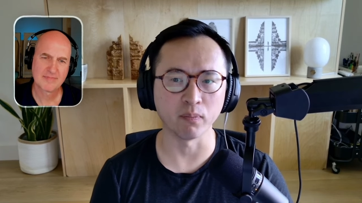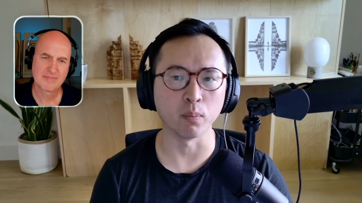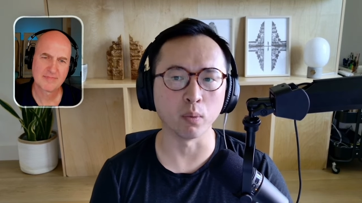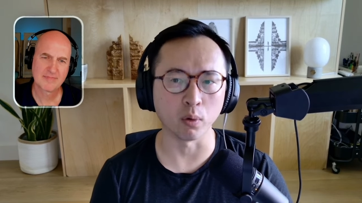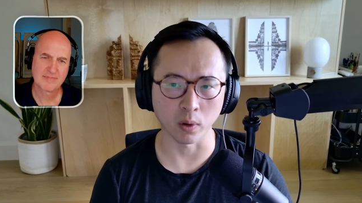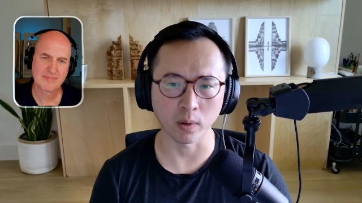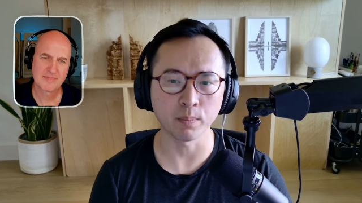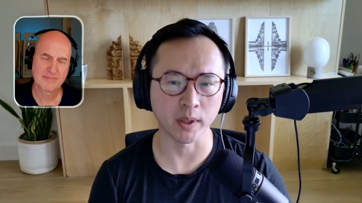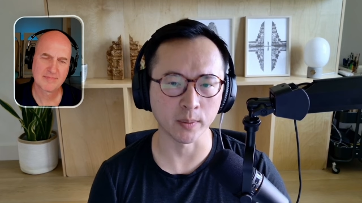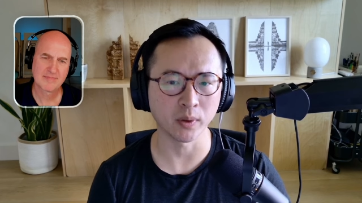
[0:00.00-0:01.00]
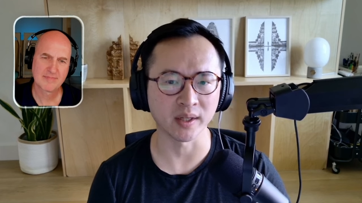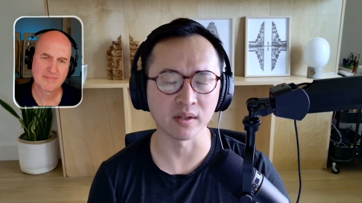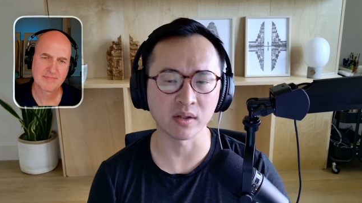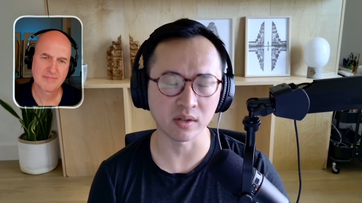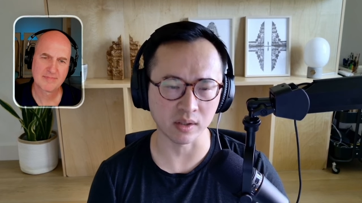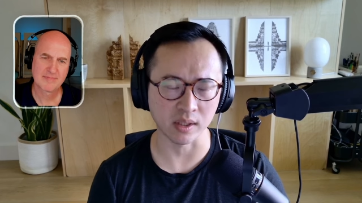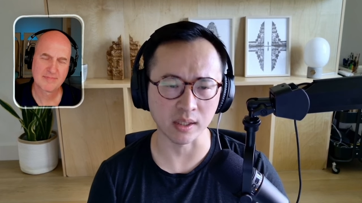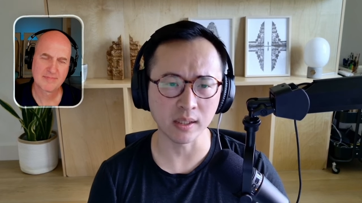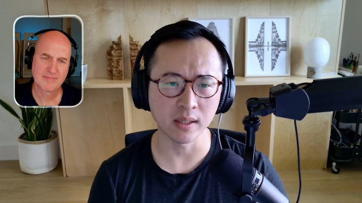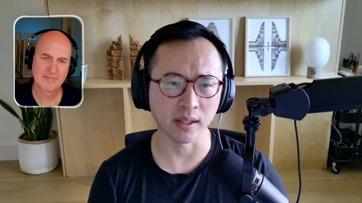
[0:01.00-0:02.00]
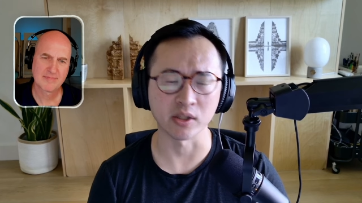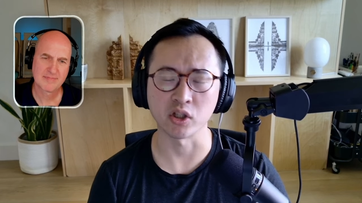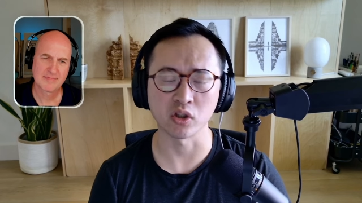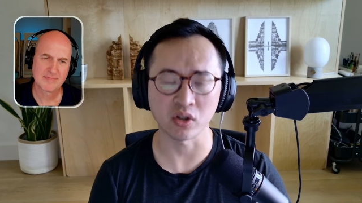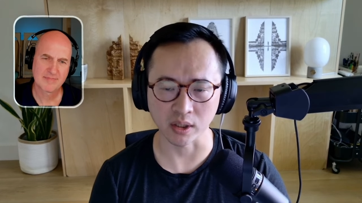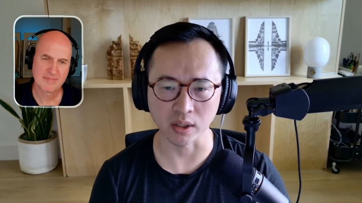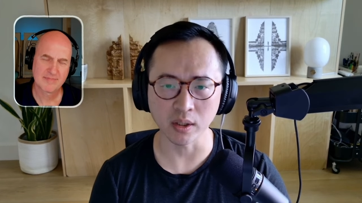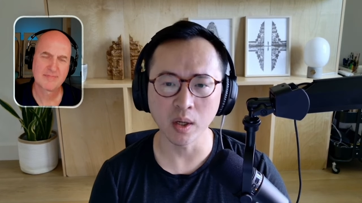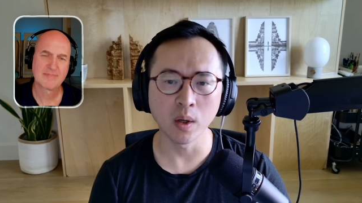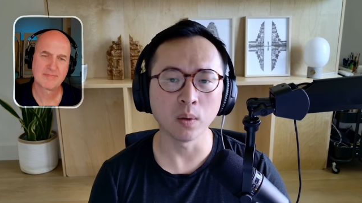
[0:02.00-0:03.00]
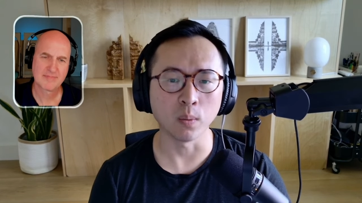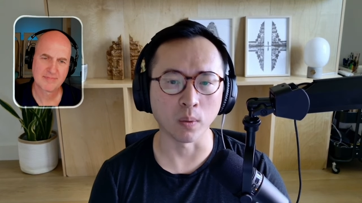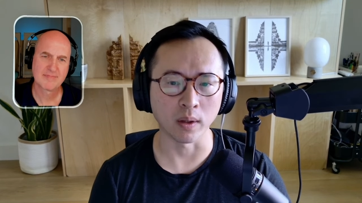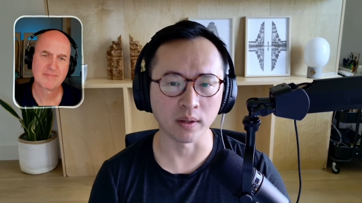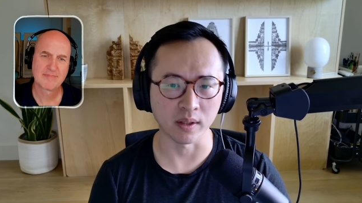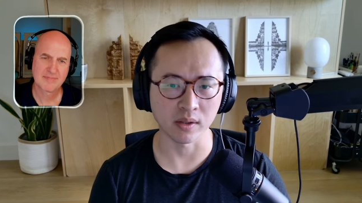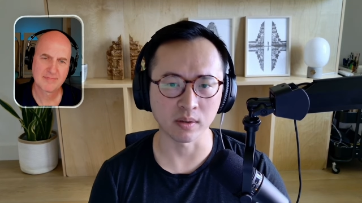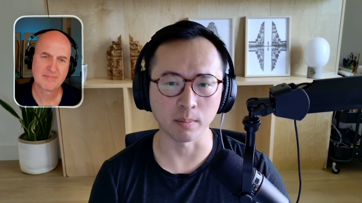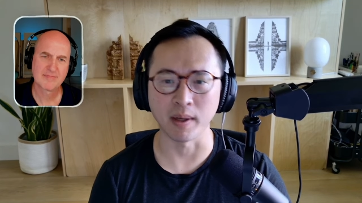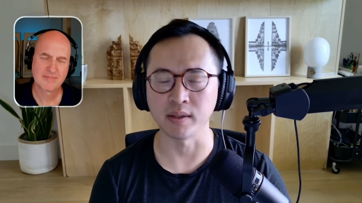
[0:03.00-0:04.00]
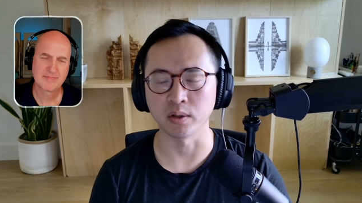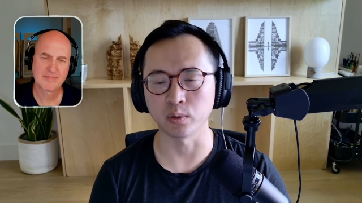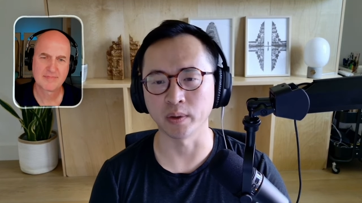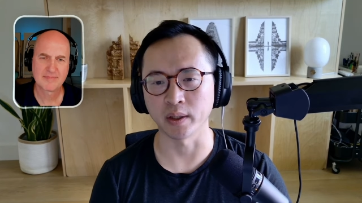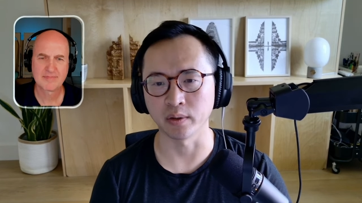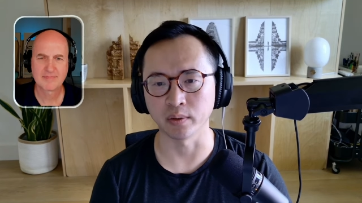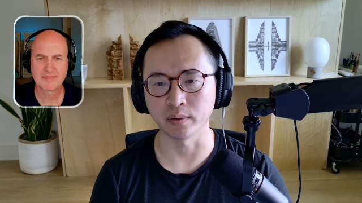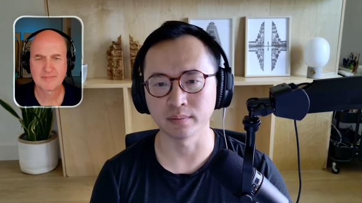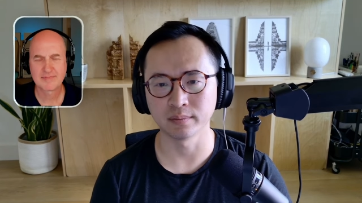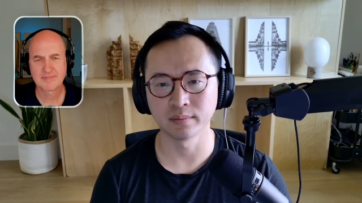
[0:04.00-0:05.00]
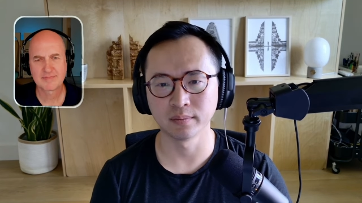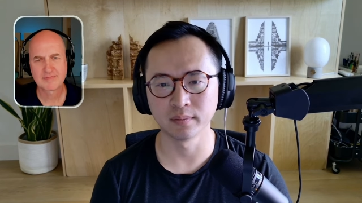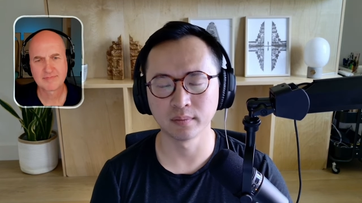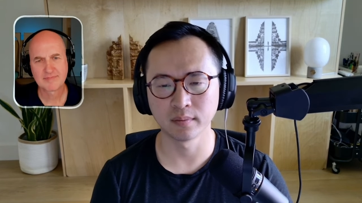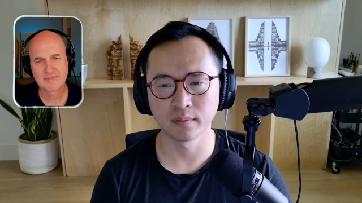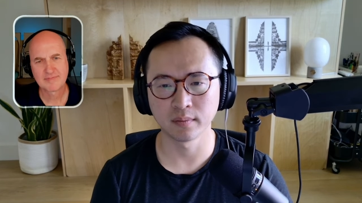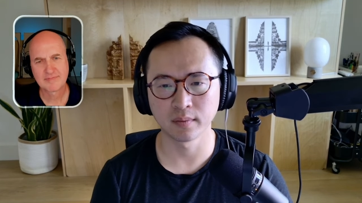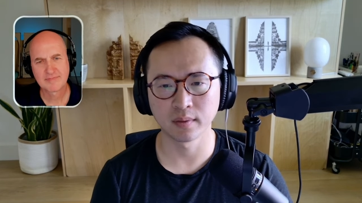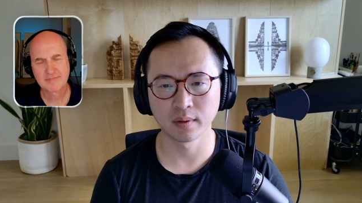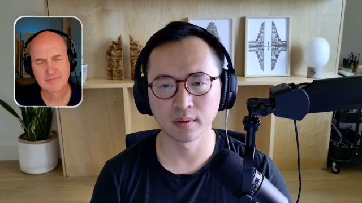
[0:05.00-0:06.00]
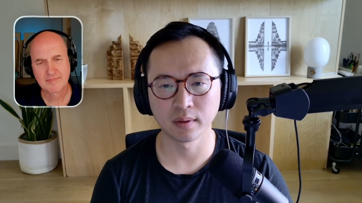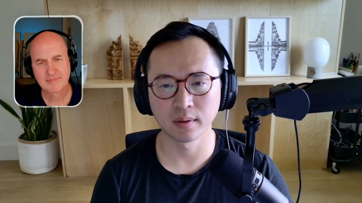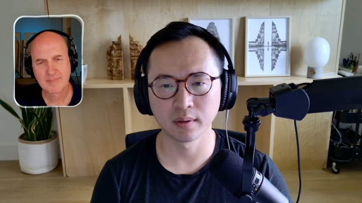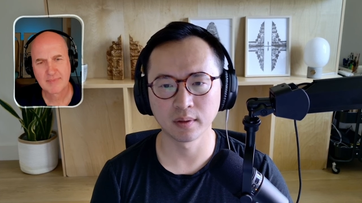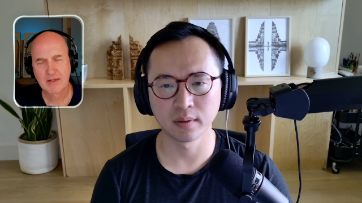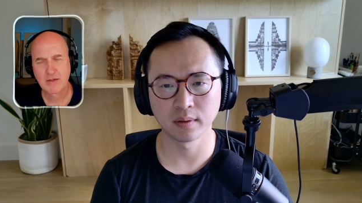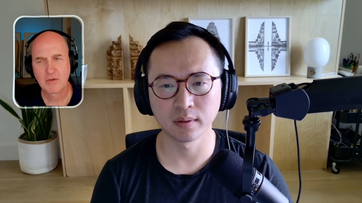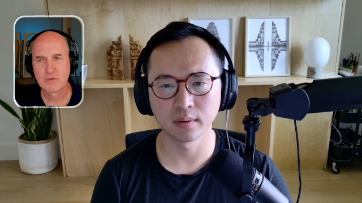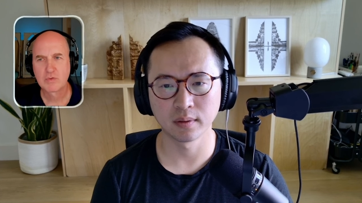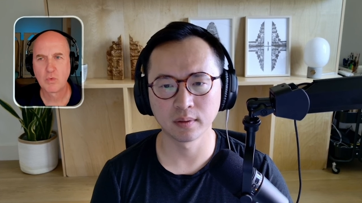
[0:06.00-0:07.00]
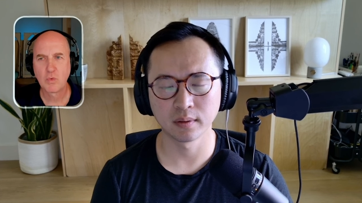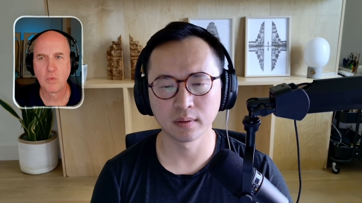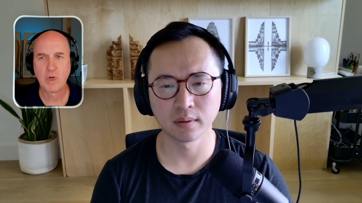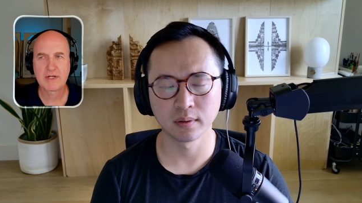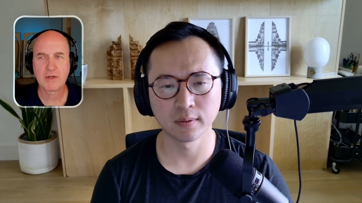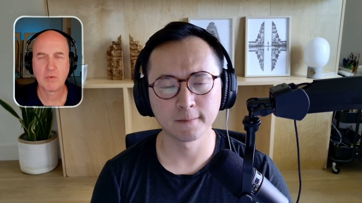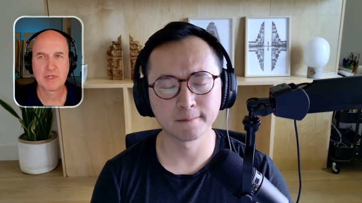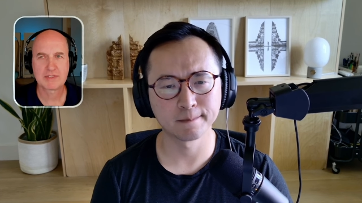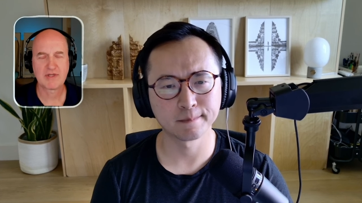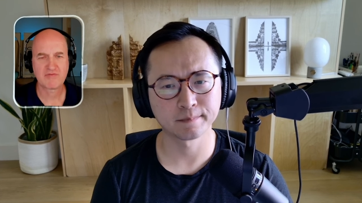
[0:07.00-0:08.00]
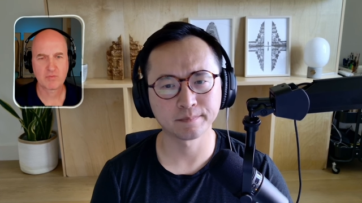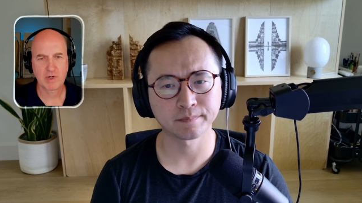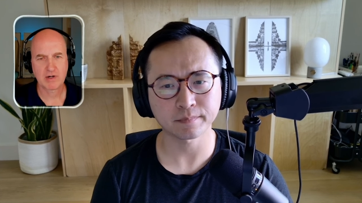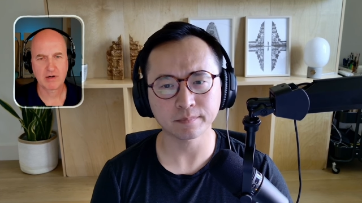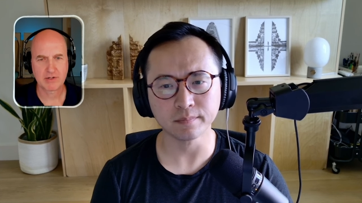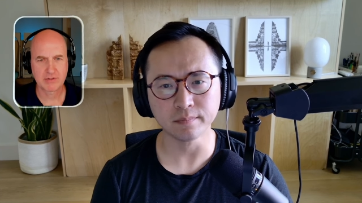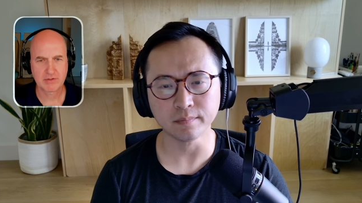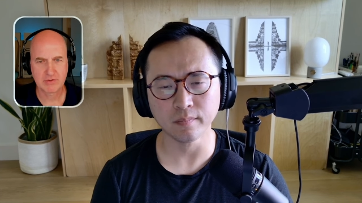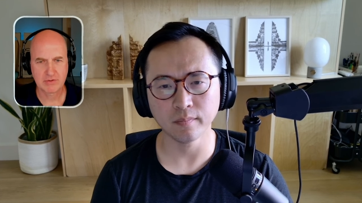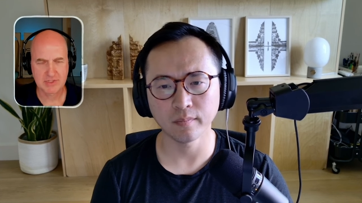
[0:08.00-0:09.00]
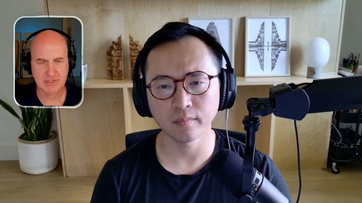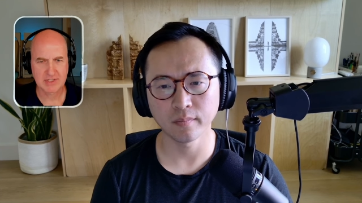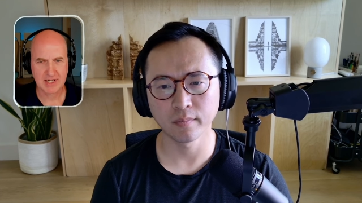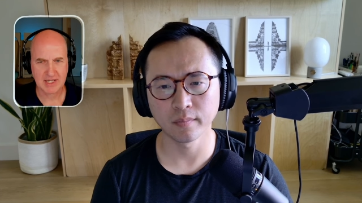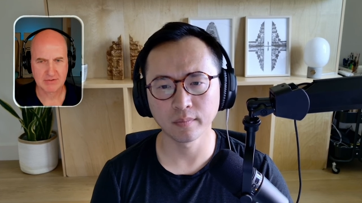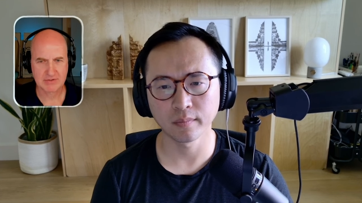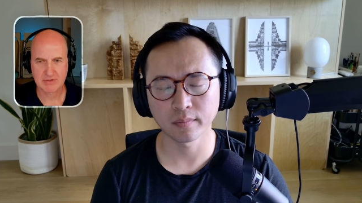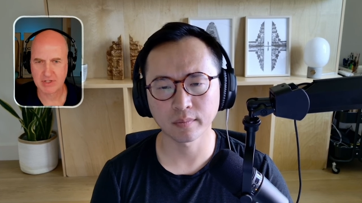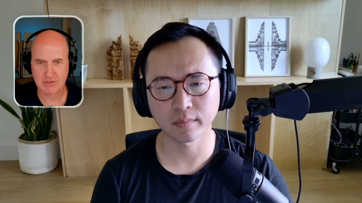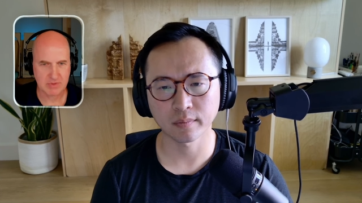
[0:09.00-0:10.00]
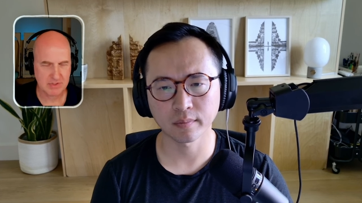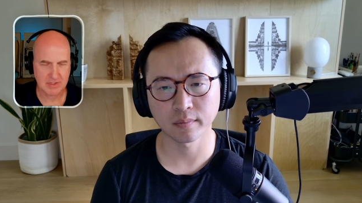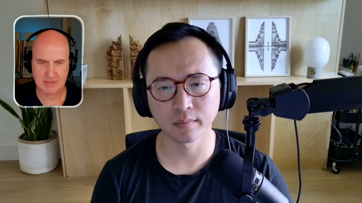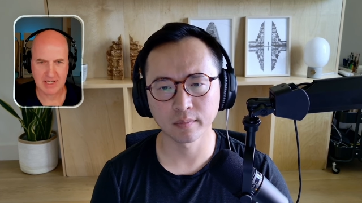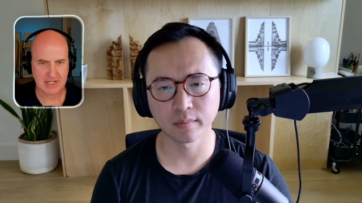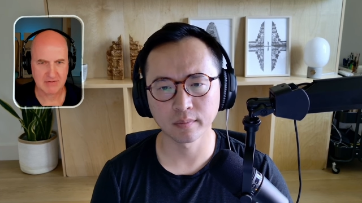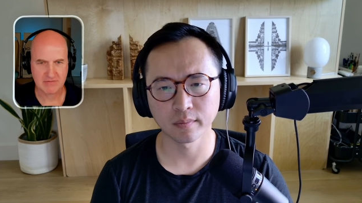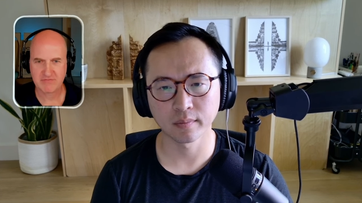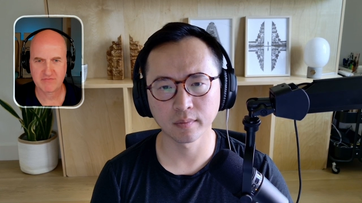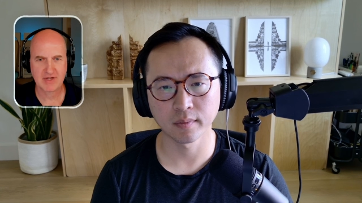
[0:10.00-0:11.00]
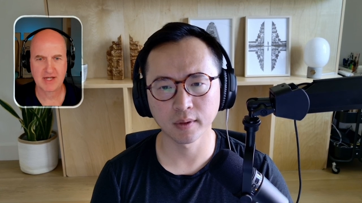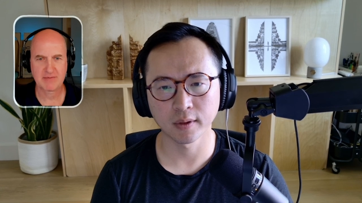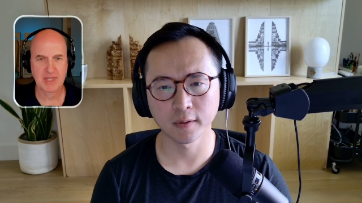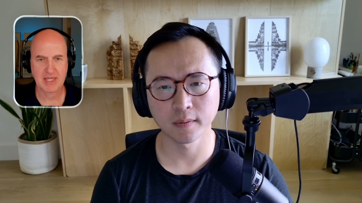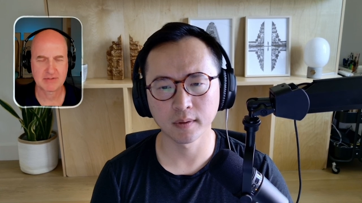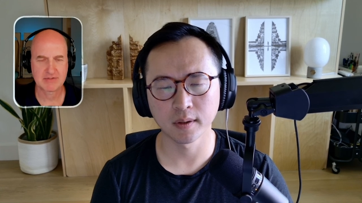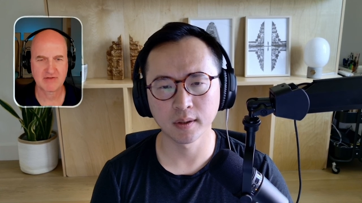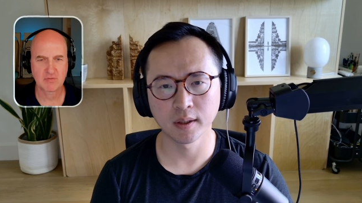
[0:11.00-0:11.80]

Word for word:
Speaker 1: more people can see, can just see what this amazing tool can do. So
Speaker 2: what, what software are you using today? You started with the native iPad software. What, what